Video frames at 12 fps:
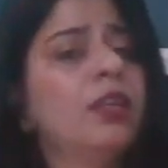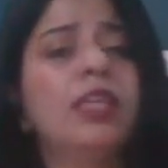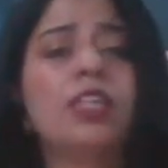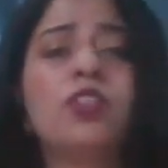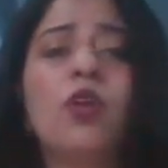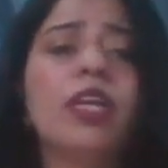
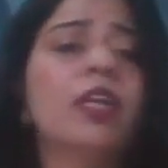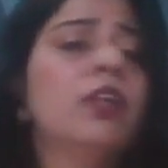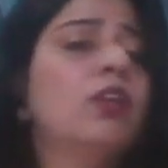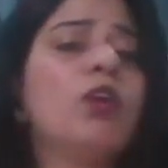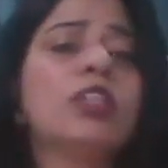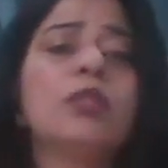They're talking a
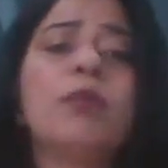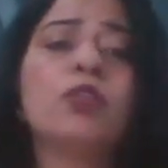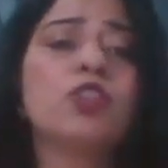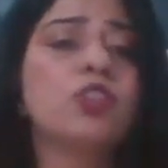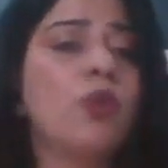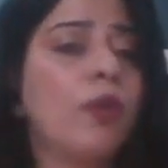lot
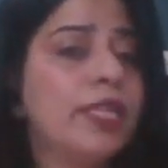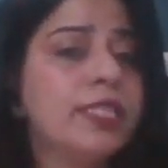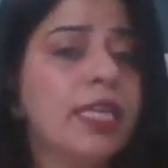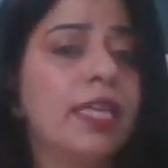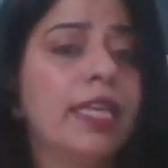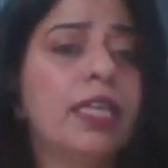about
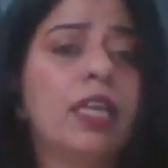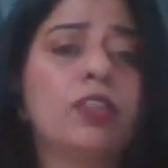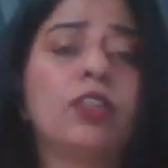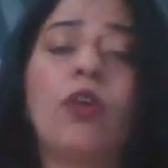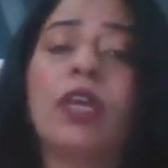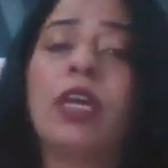storytelling. They're
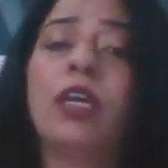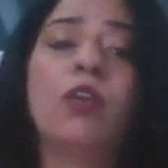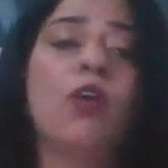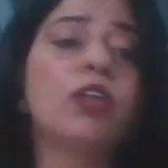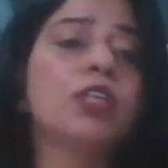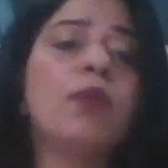talking a
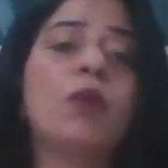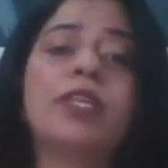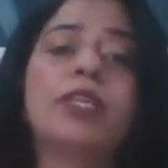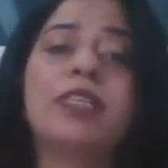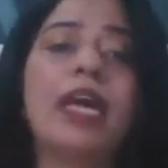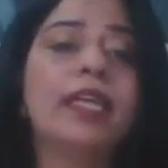lot about
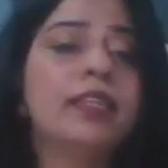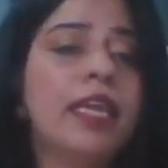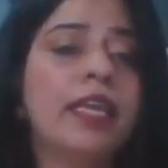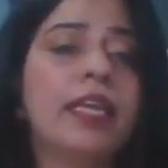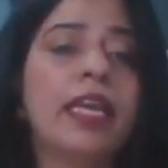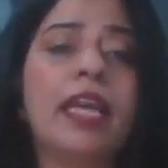design
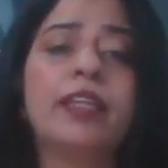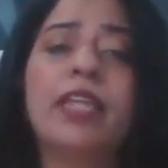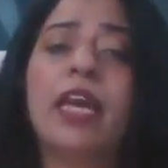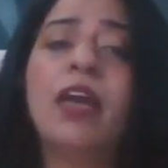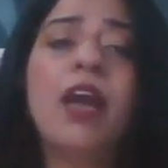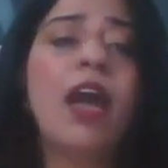thinking, and
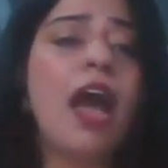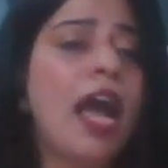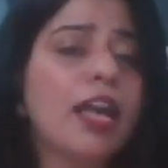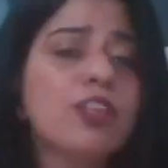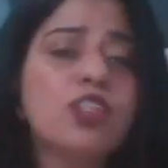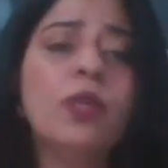they're
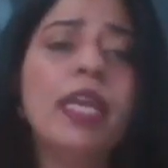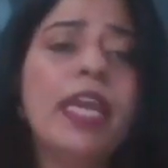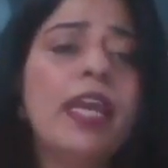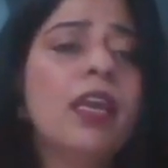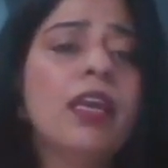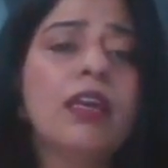
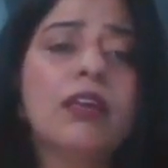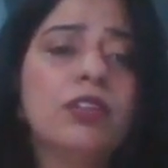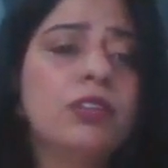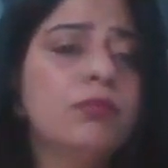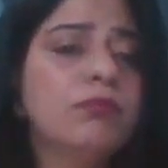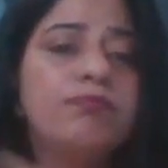actually
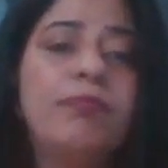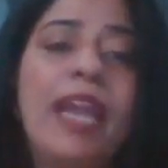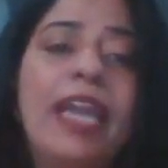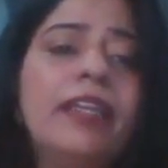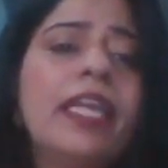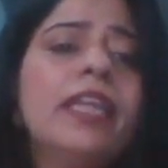
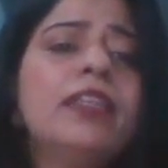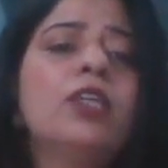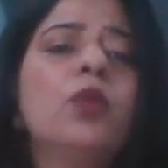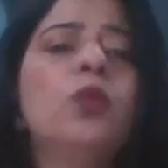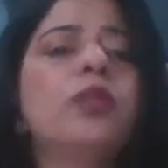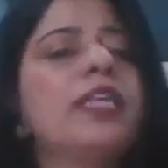blending the
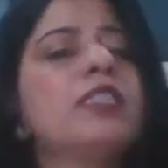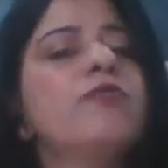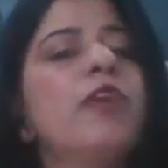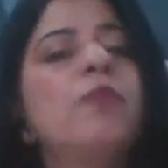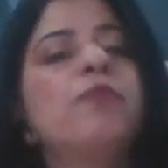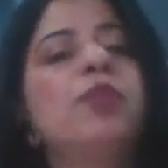two things
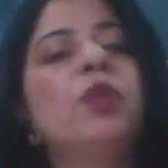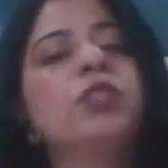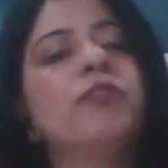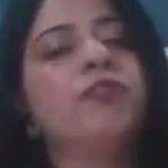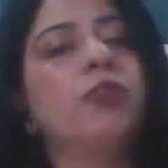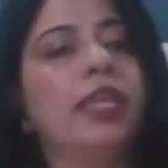very
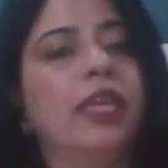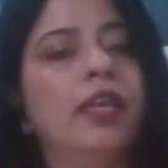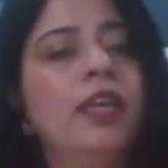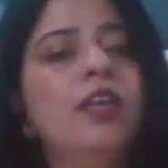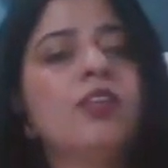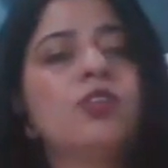beautifully.
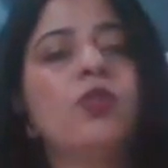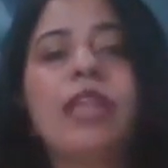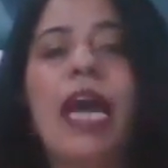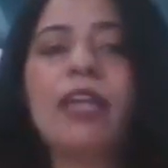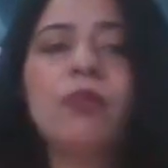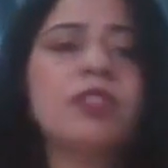So
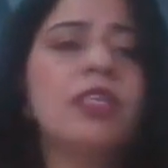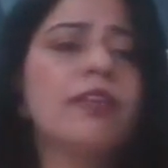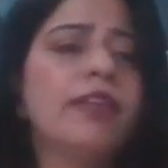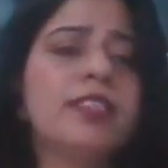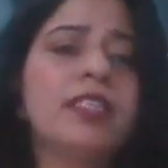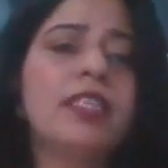that was the
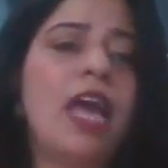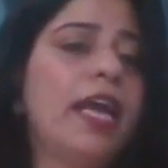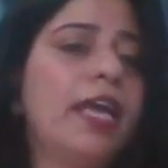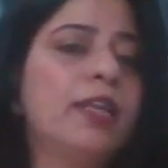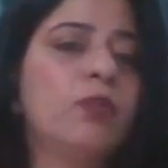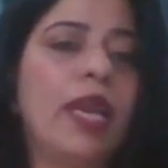reason
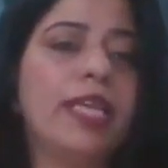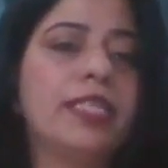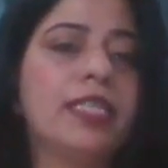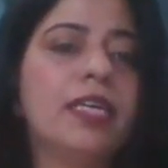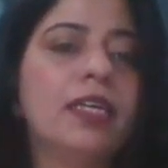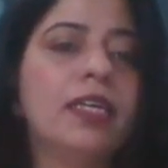I
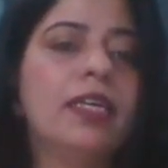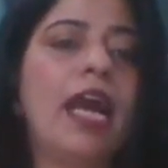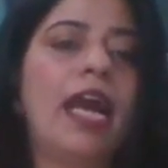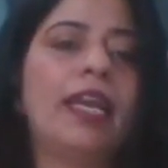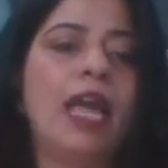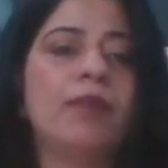invited her,
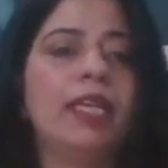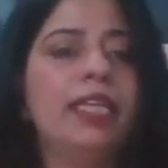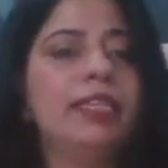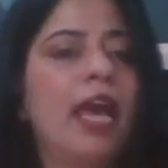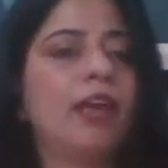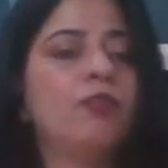and I'm really
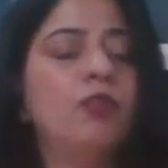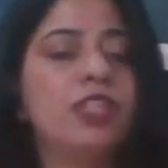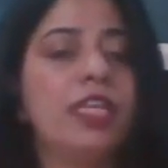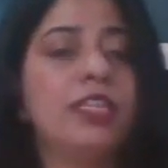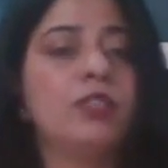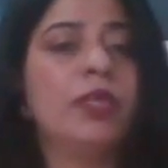thankful
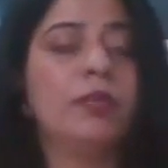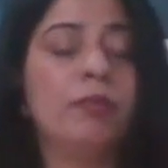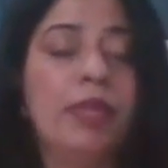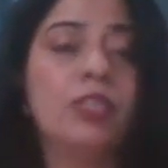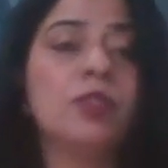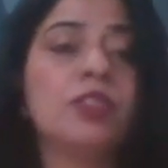she is with
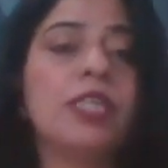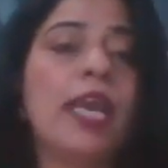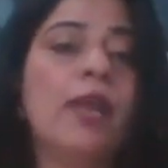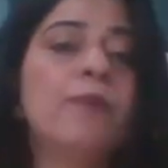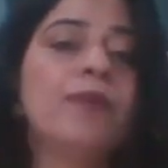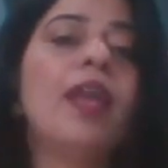me
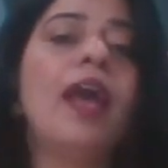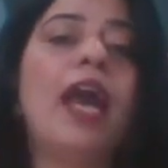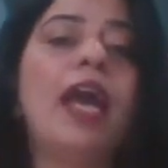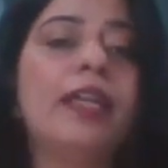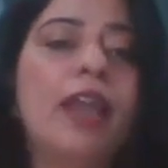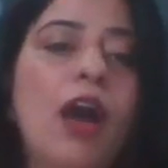today.
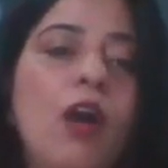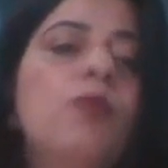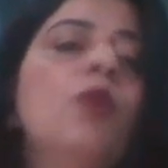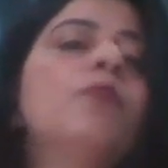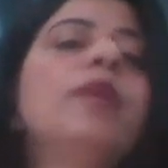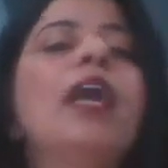And now
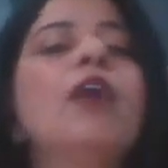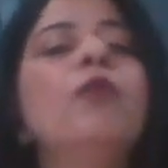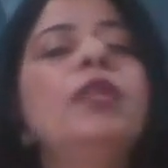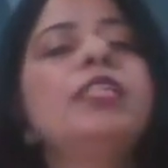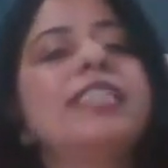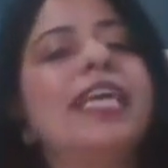Bhumika
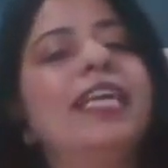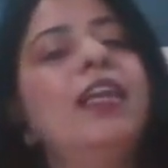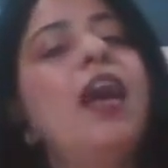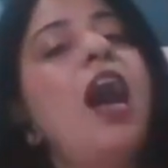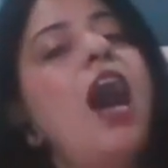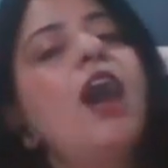will
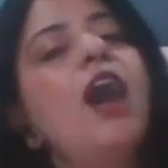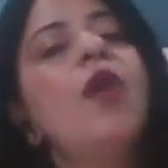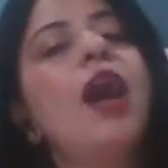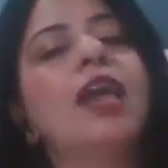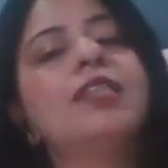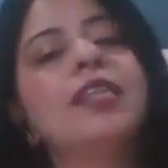tell how
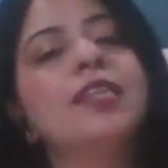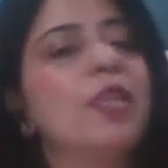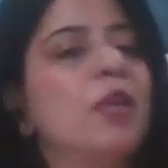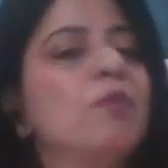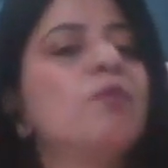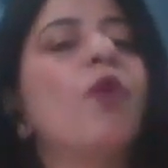art is
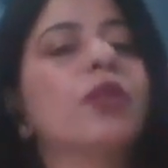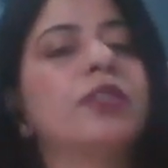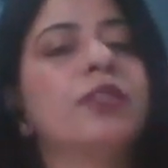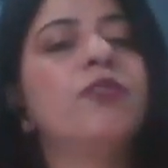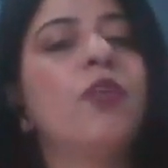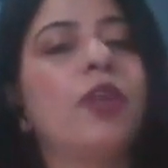
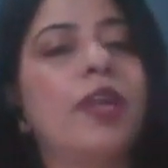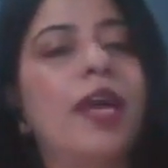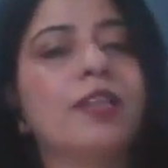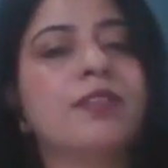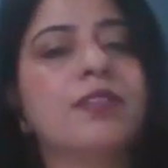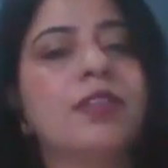important for
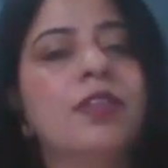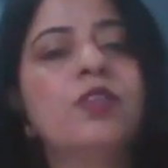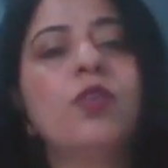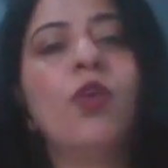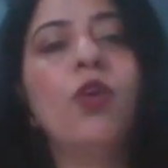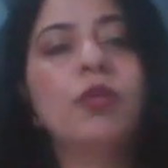us.
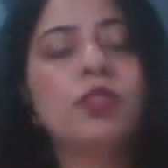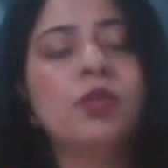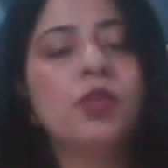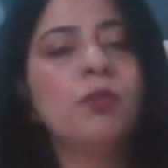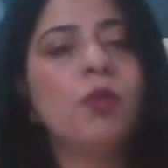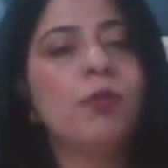So over to
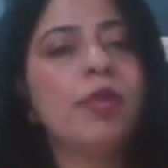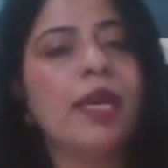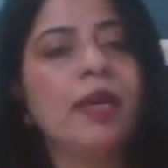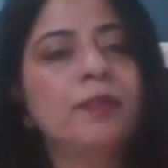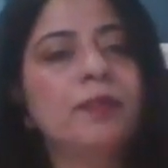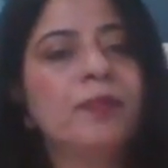you,
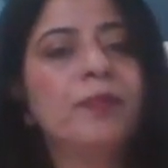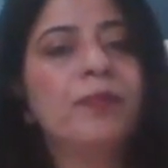Bhumika.